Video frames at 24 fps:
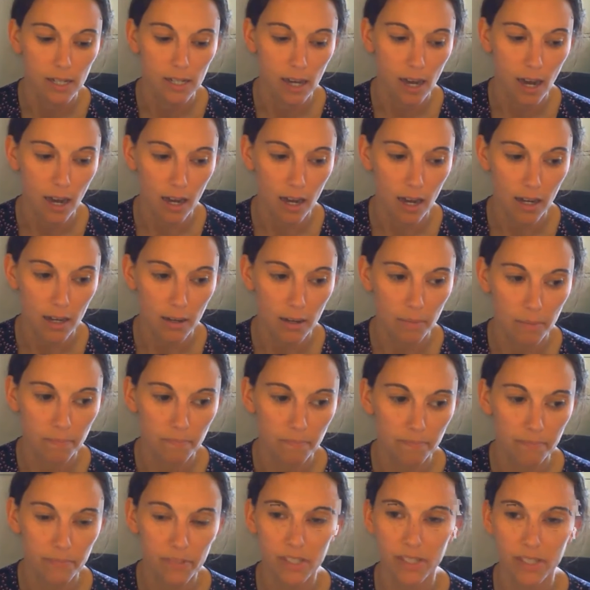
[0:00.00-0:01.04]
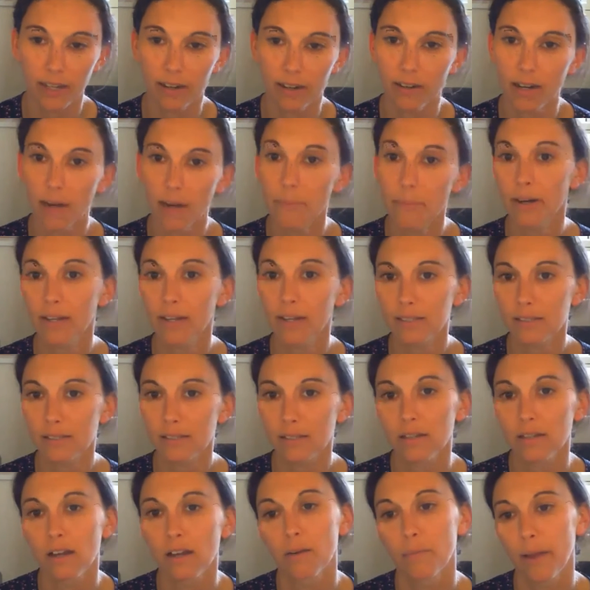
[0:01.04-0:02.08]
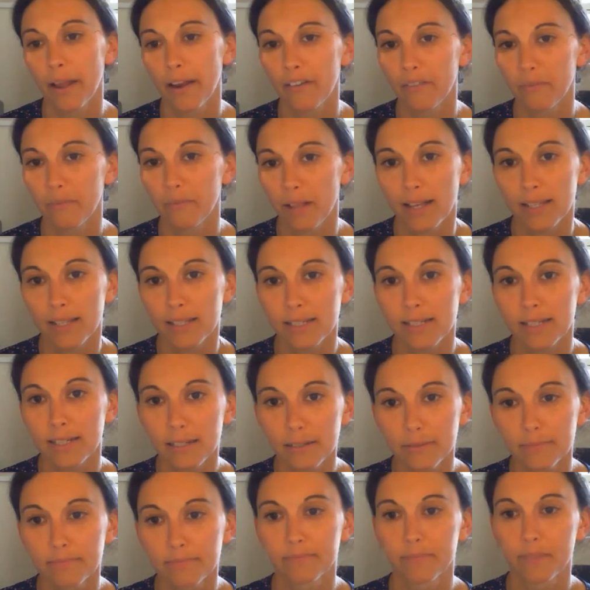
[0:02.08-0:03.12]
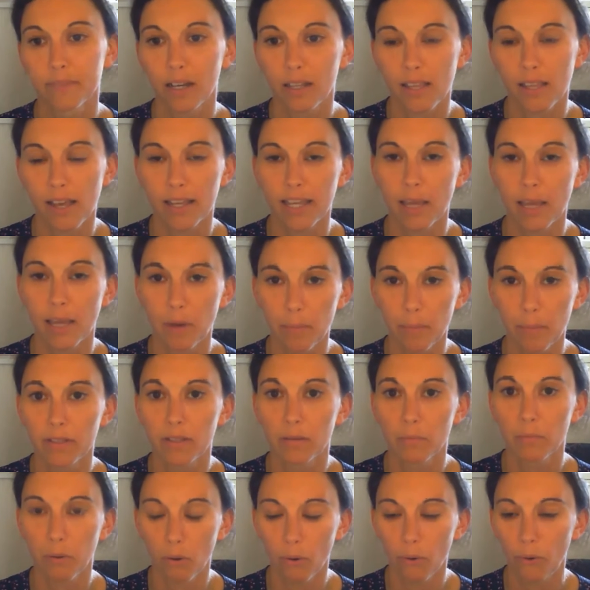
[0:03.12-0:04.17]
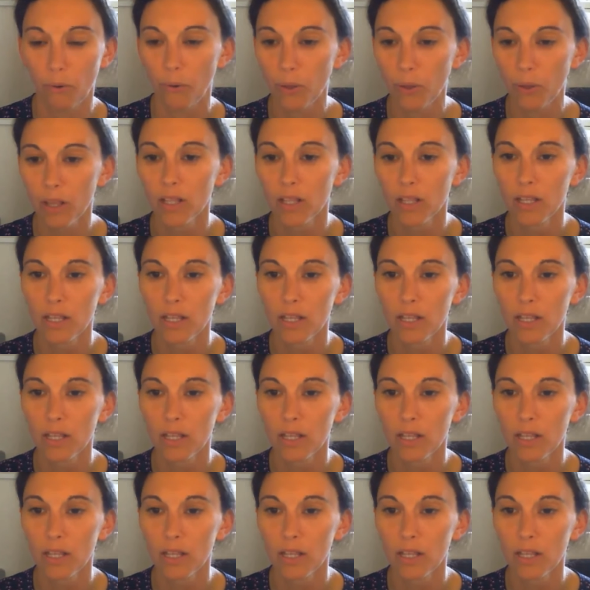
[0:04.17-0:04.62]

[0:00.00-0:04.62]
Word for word: Um, cigarette butts are made of plastic uh, that came up in the poll.